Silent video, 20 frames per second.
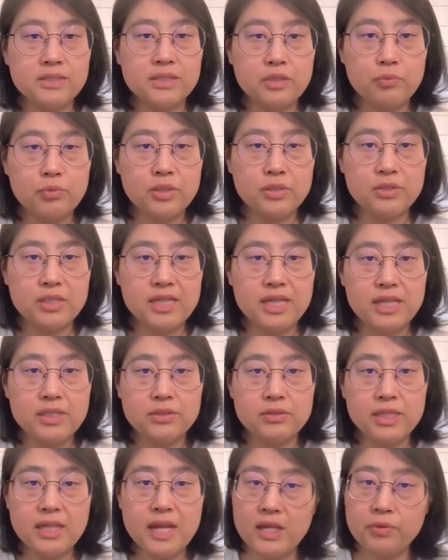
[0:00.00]
The beauty
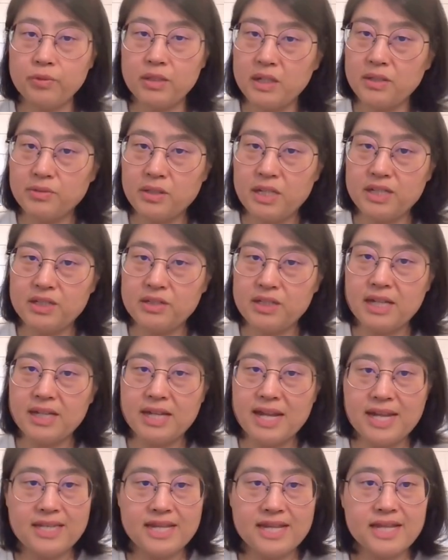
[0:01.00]
of non-parametric
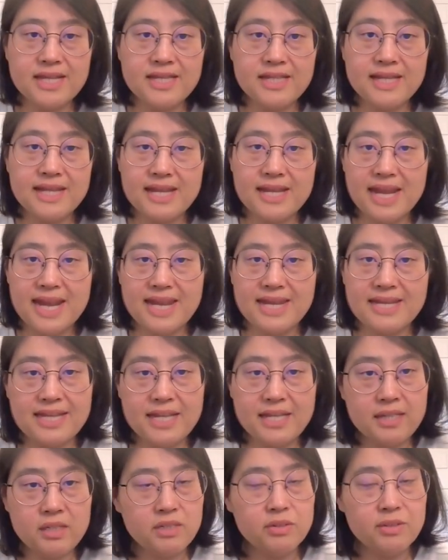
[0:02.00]
tests lies
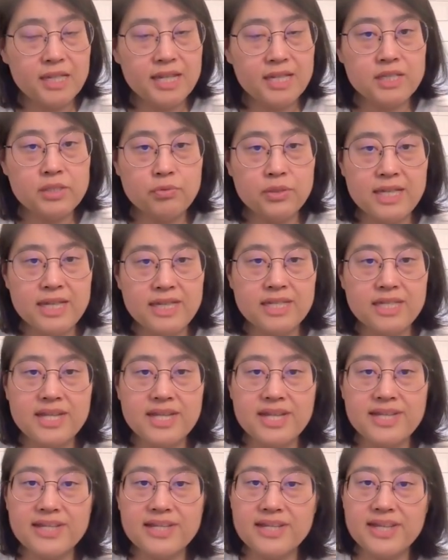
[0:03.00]
in their
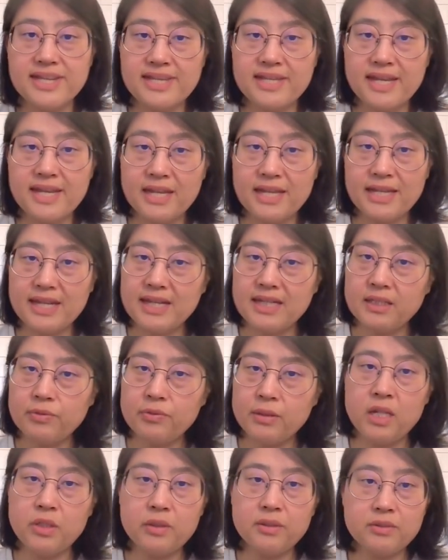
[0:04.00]
flexibility. They are less
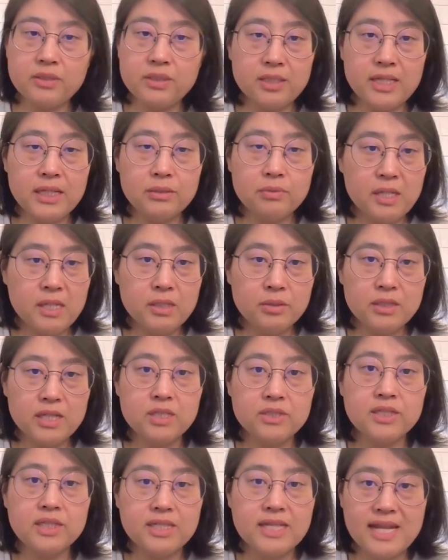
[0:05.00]
powerful than
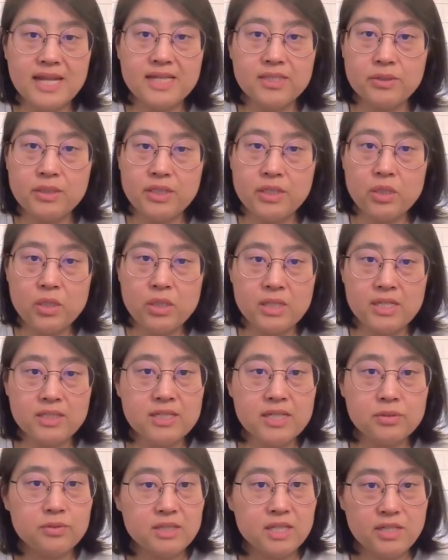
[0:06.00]
parametric tests when all
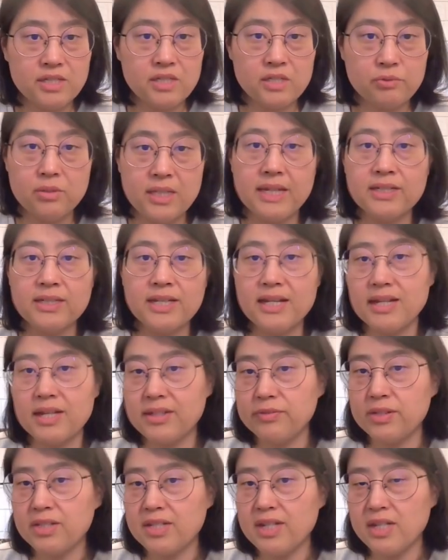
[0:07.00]
assumptions are met,
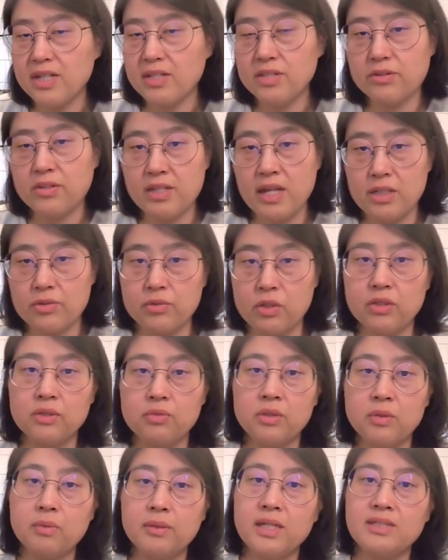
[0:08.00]
but they are far more
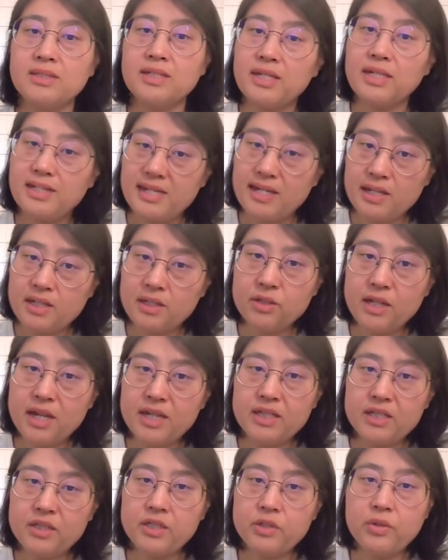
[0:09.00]
robust in
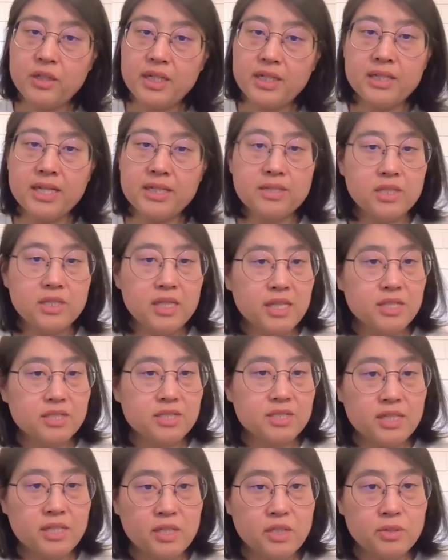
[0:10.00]
situations where data are
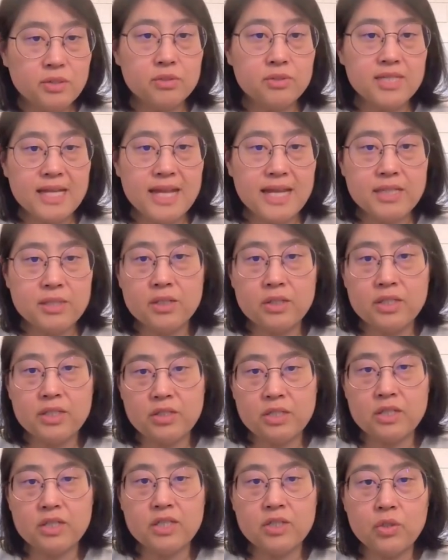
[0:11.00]
skewed,
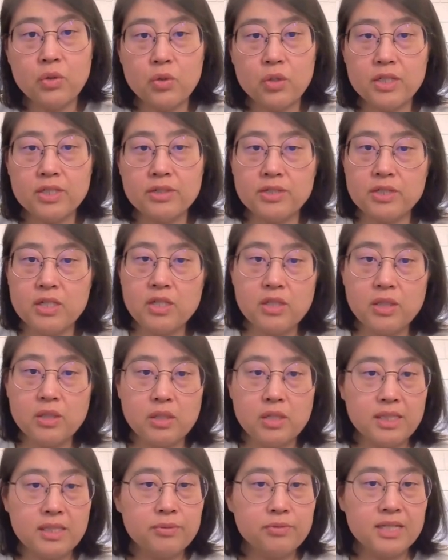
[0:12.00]
categorical, ordinal,
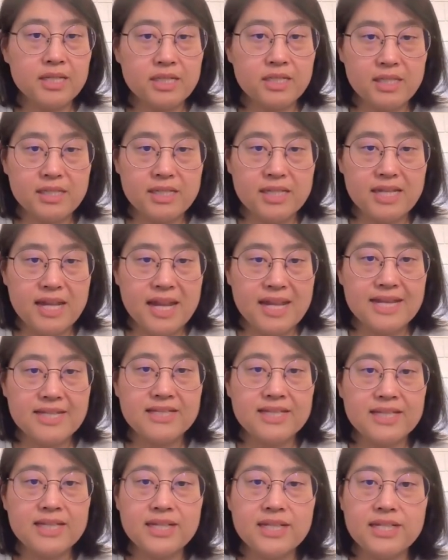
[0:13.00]
or limited in
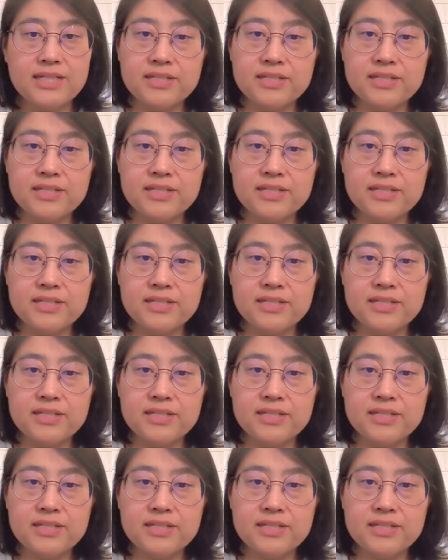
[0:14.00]
size.